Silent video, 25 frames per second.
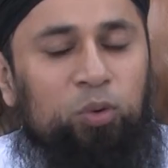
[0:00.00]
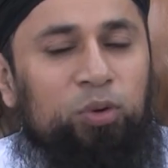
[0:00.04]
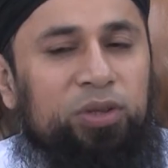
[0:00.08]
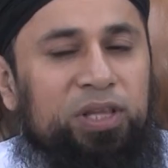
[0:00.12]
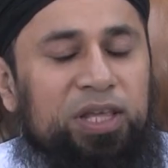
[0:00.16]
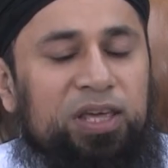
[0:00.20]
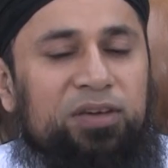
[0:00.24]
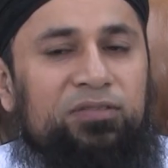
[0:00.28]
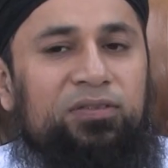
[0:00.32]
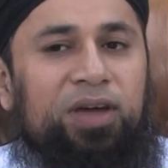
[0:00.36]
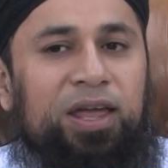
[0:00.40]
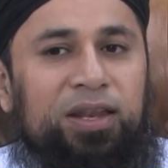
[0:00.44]

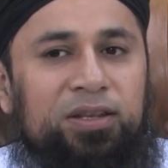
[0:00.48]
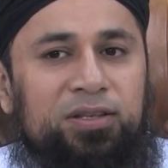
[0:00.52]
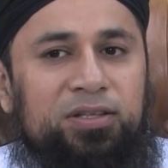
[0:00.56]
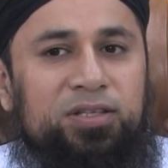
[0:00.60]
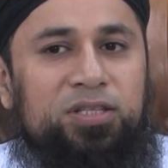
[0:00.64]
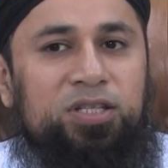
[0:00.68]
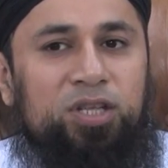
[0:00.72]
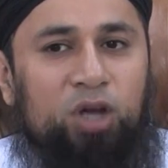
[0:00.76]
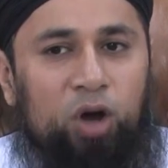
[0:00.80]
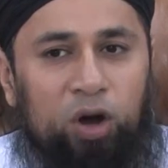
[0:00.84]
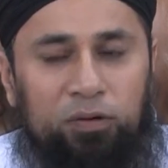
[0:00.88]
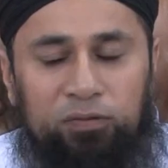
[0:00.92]
the
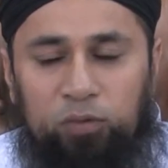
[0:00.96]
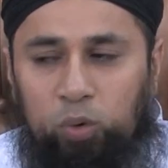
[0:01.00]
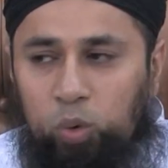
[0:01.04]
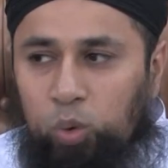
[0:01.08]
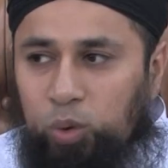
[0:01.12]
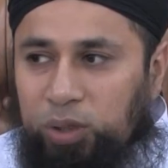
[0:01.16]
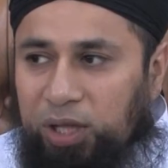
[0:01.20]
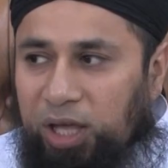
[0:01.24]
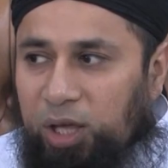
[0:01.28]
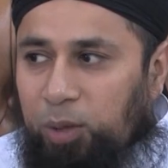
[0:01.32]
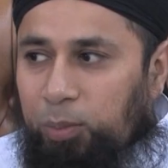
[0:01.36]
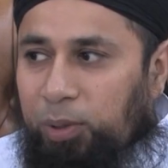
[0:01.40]
events of
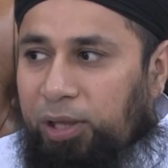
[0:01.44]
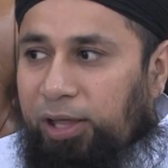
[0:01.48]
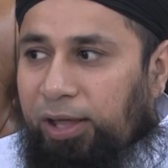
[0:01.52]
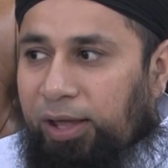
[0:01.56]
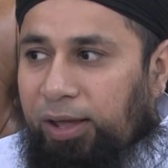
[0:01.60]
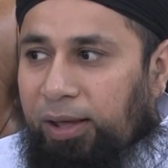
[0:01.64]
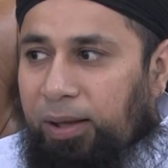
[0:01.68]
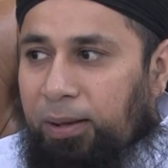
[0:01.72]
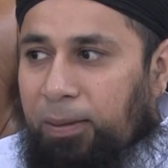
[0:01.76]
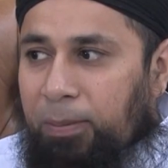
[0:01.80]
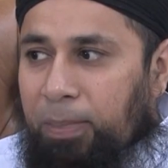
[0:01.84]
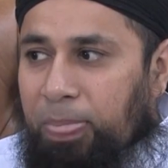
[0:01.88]

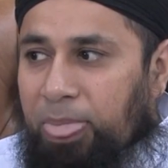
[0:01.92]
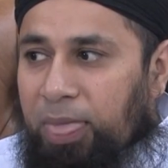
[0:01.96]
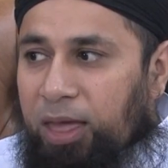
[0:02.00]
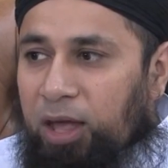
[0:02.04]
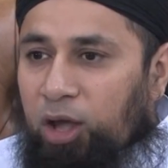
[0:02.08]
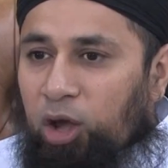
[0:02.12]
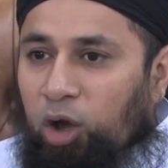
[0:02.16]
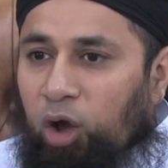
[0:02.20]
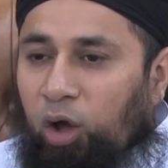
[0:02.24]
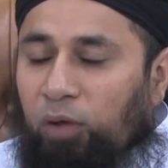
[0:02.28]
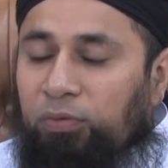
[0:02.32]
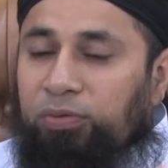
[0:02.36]
Hudaybiyah,
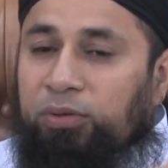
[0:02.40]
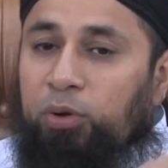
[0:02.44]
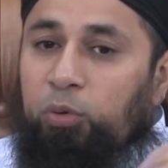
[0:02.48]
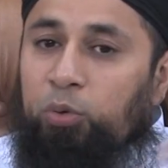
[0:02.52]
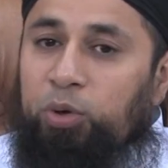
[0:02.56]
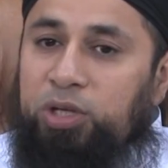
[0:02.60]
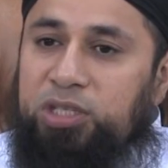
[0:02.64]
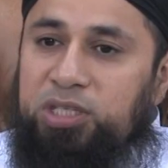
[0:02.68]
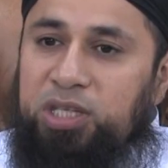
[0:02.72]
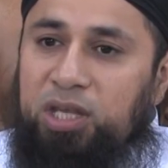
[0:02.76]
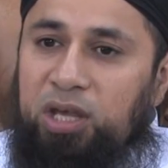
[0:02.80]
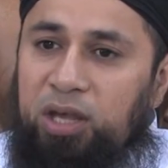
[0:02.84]
on the
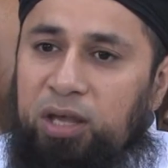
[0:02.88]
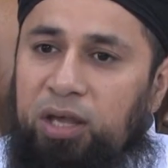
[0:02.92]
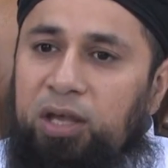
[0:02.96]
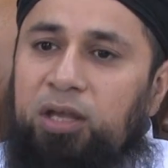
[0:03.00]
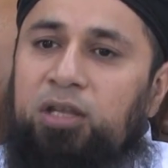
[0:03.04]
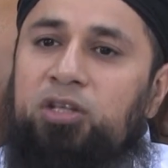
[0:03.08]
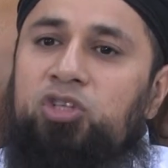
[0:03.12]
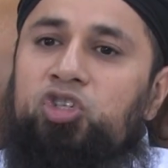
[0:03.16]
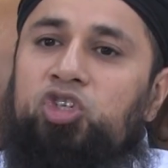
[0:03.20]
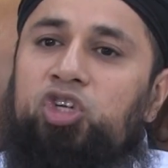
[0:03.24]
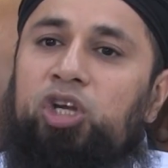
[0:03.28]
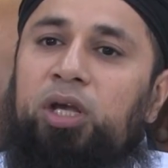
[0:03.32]

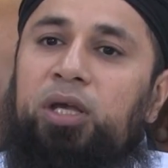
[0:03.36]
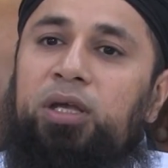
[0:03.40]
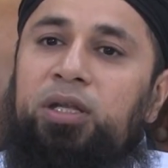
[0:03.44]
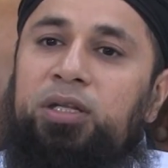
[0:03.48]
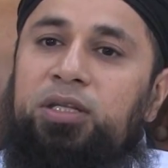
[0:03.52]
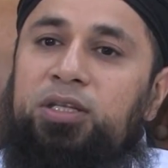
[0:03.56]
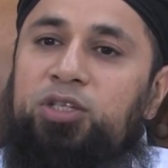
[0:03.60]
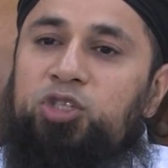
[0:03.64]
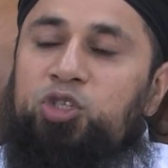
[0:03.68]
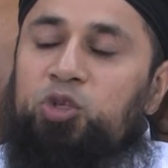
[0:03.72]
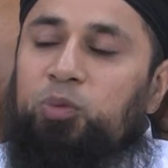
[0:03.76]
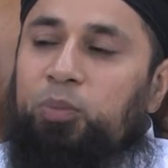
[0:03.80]
return
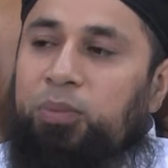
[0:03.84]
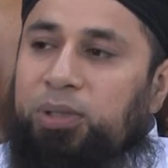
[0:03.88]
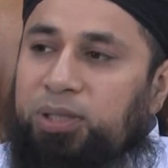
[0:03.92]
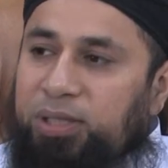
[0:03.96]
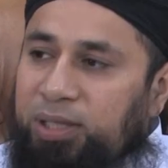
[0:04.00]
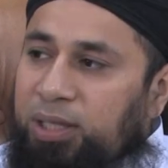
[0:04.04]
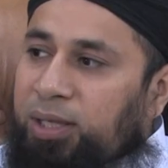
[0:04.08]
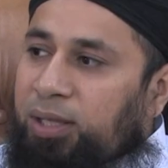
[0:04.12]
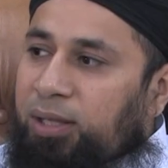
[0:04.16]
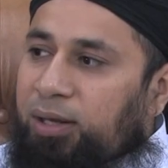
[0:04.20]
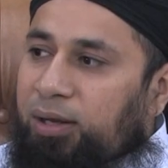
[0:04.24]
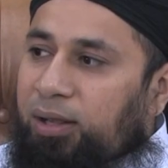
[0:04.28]
journey to
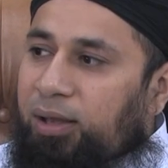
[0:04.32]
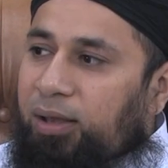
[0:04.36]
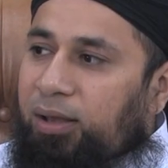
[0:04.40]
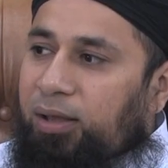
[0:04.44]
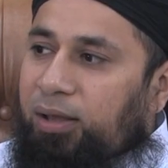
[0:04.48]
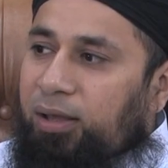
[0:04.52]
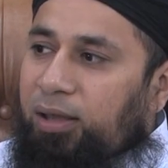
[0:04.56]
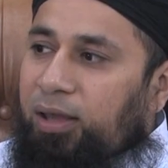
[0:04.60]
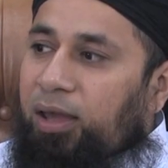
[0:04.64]
Medina,